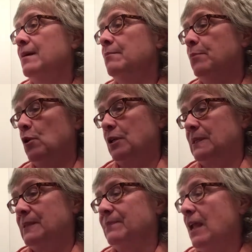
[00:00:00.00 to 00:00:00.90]

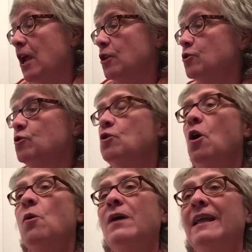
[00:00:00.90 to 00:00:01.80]
Books.
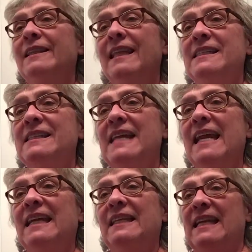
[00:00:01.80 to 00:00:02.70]
So let's
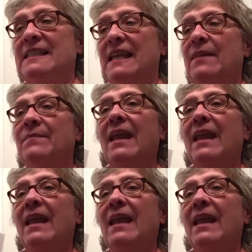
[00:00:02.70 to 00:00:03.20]
take a listen,